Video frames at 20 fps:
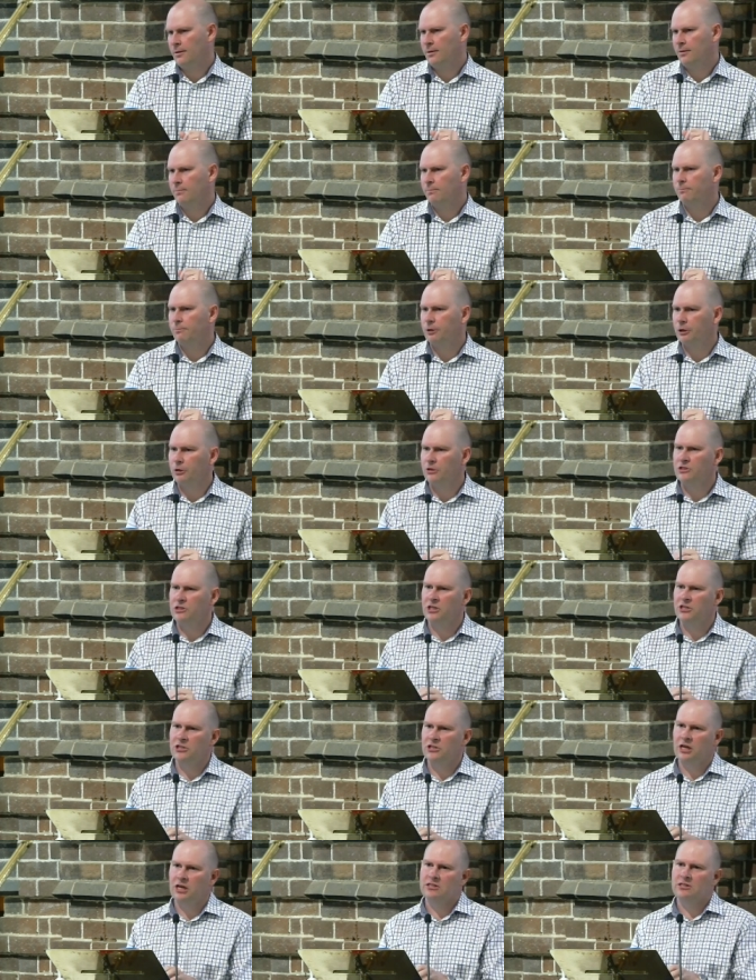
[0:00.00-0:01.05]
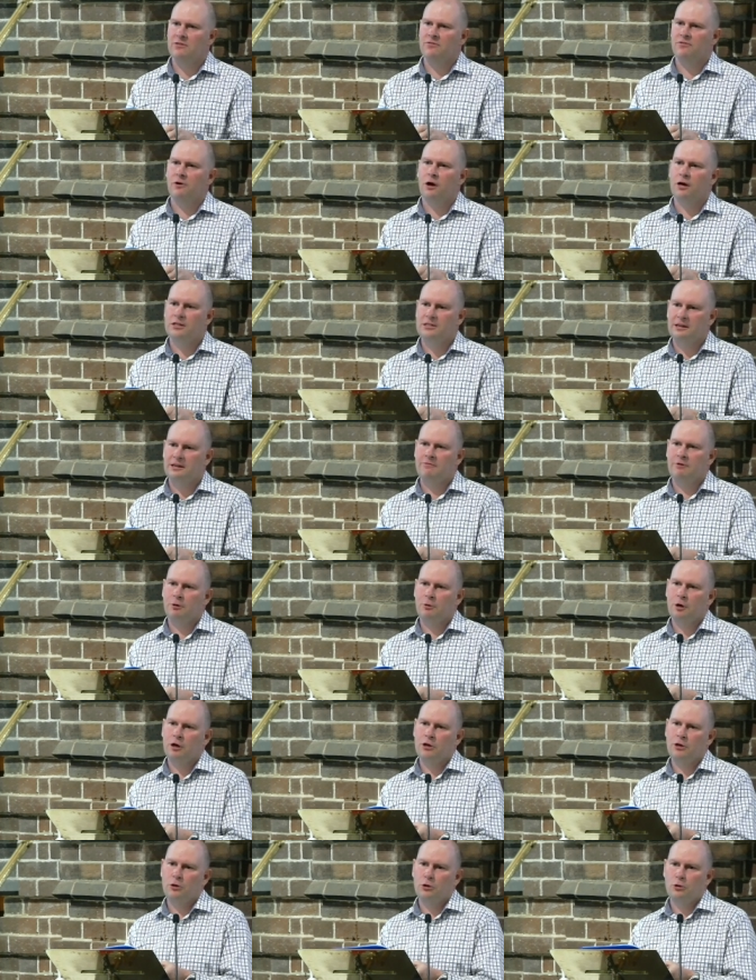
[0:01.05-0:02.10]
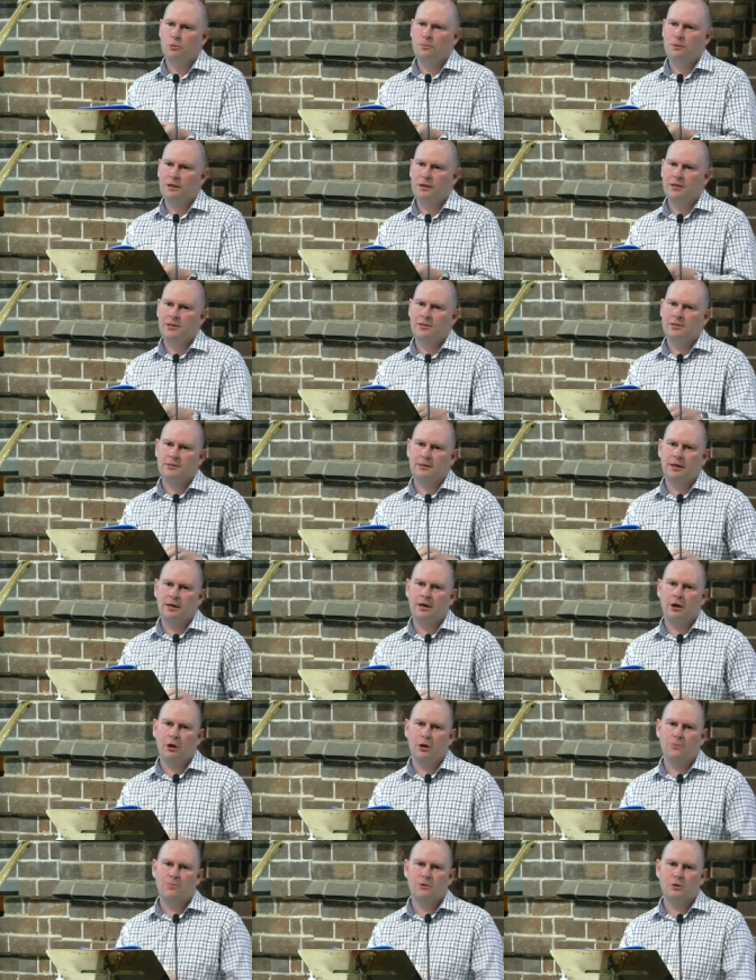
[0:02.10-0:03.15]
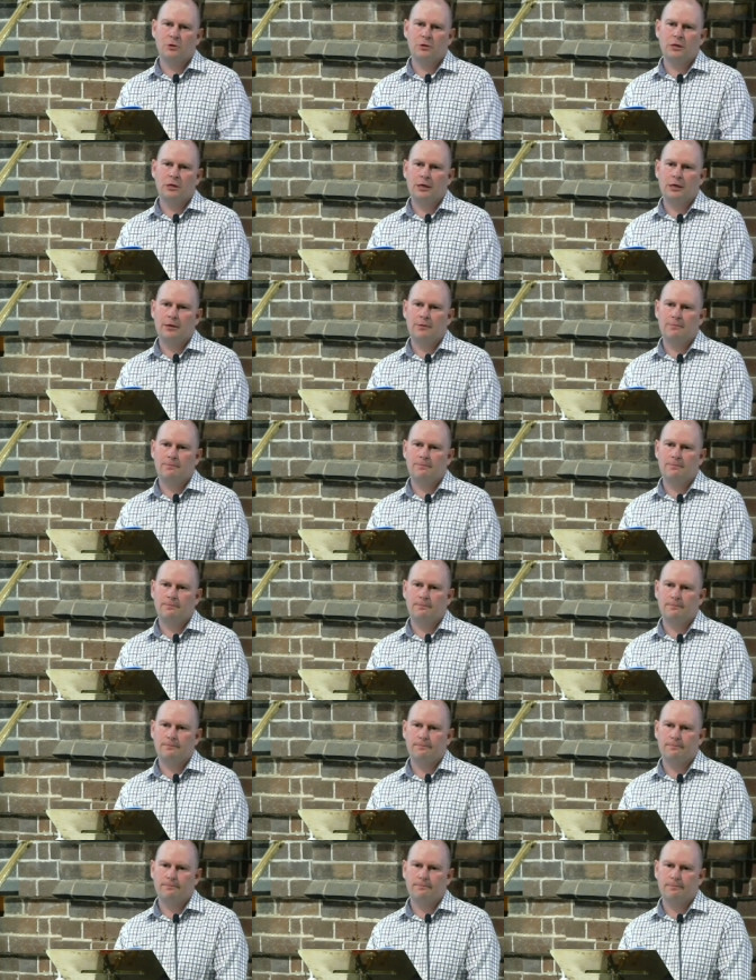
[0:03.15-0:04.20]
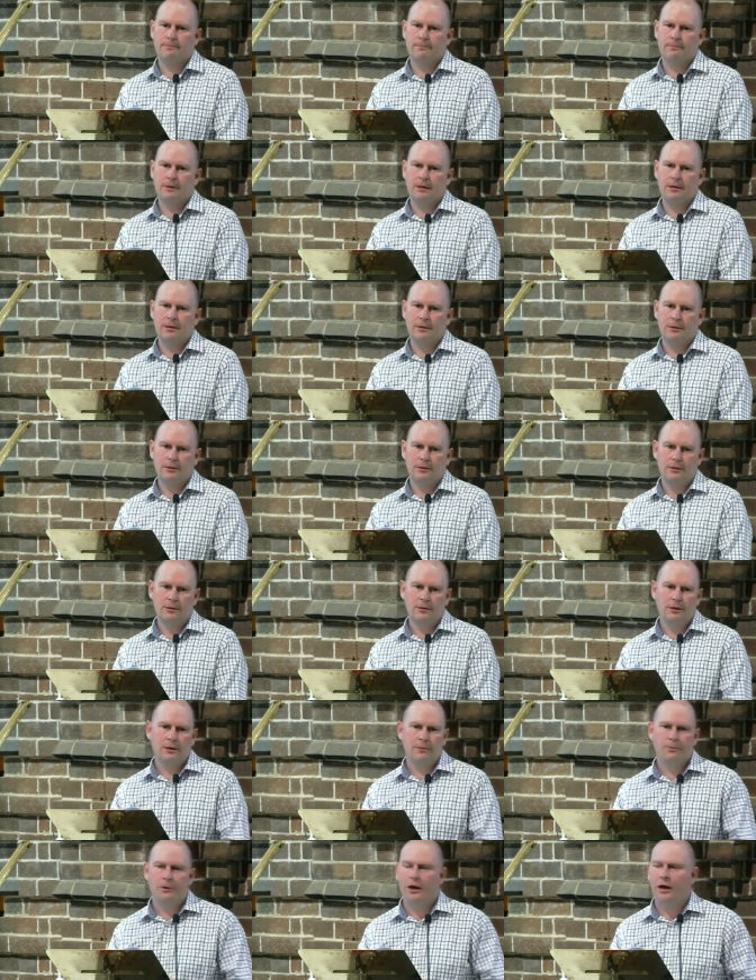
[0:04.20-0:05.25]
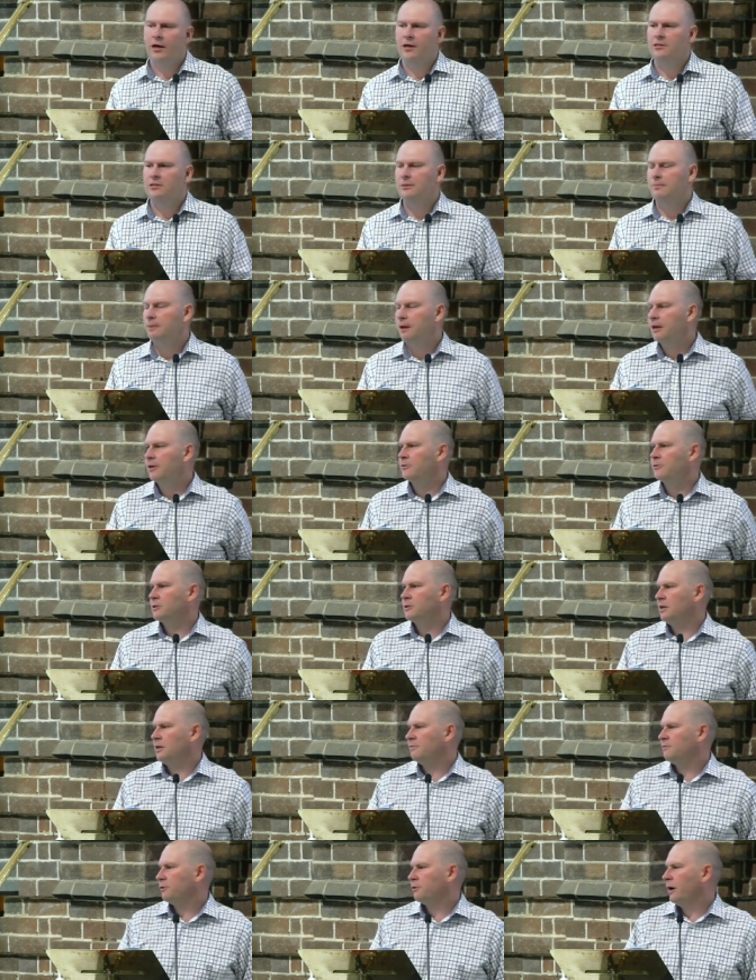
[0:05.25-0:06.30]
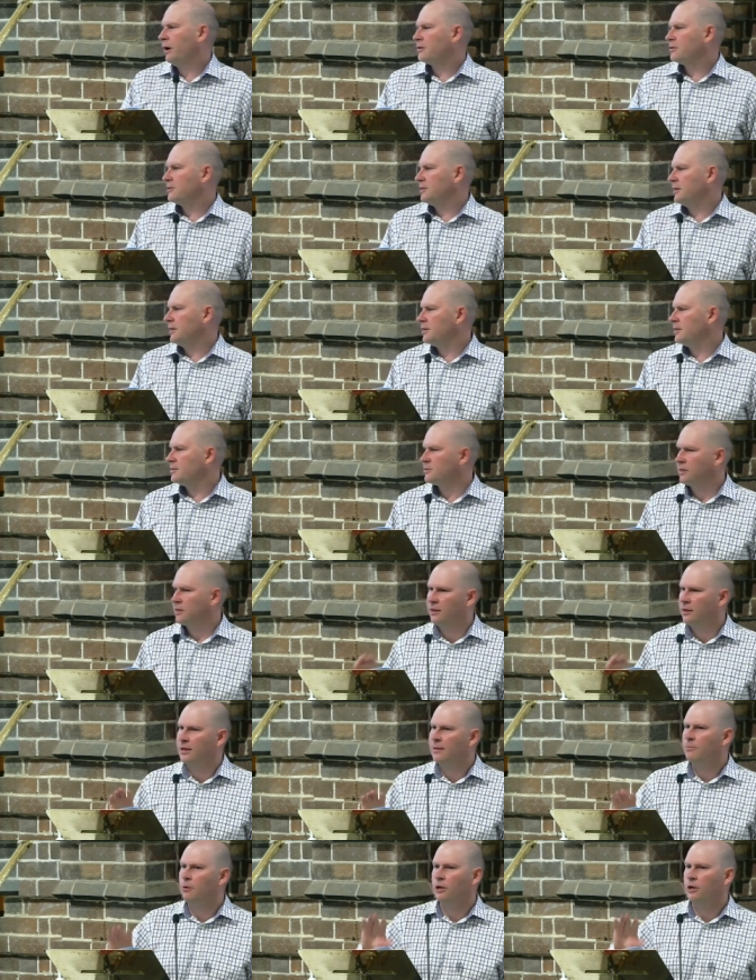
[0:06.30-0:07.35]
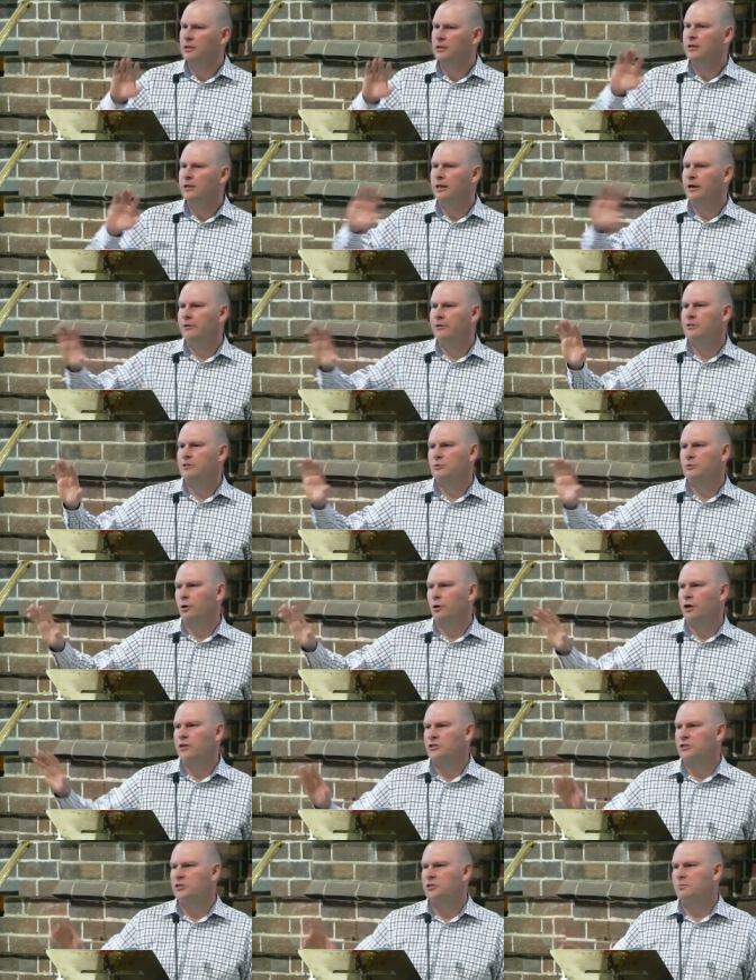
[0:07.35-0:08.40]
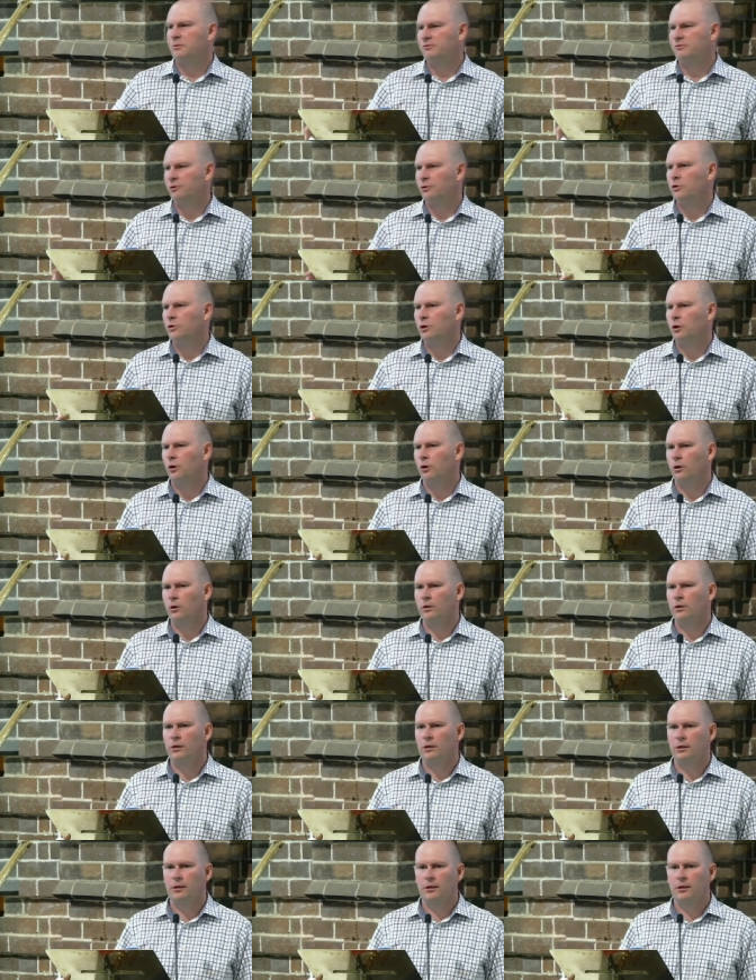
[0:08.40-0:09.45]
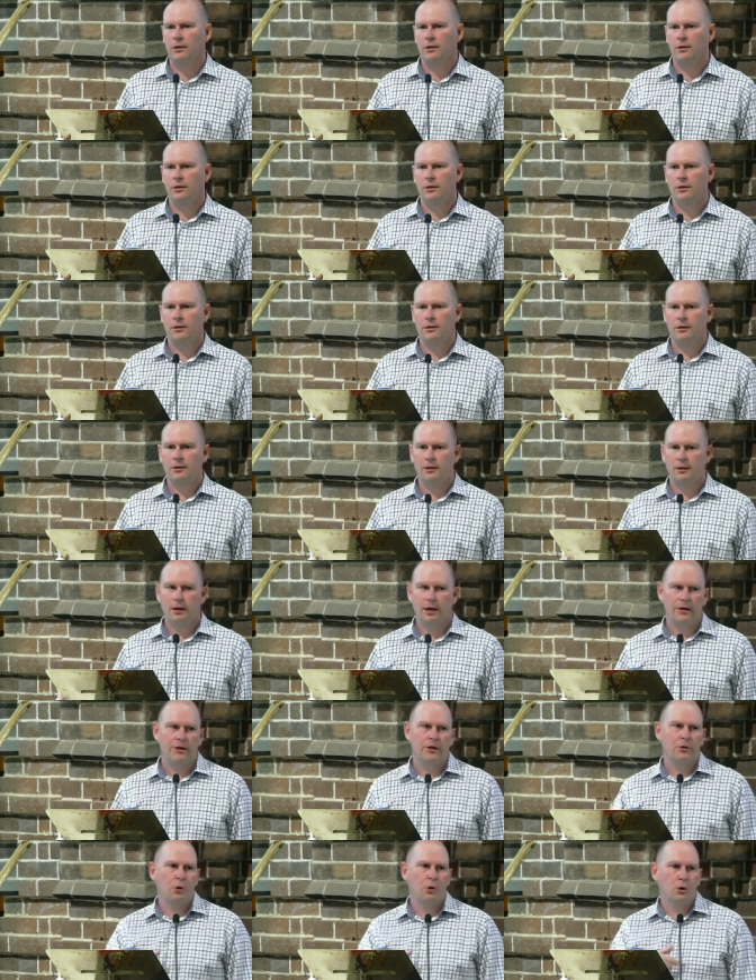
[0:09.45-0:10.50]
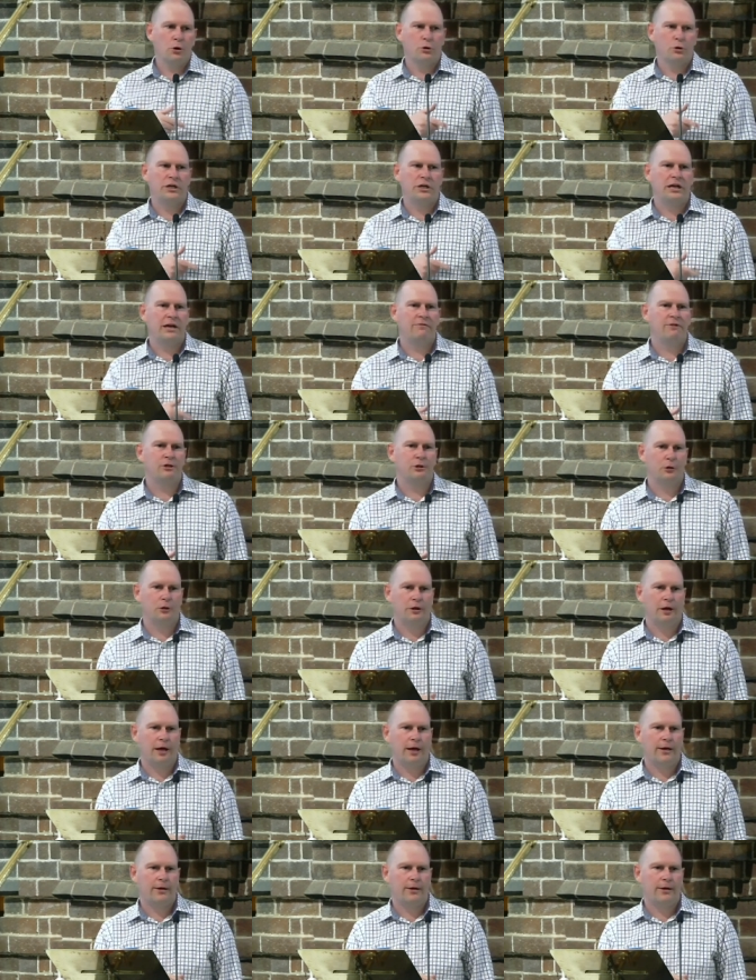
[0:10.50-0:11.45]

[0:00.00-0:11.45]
because he justifies everyone who pins their hopes on him. He pays the penalty for our sins so that he might declare us righteous before God. And the law could never do that.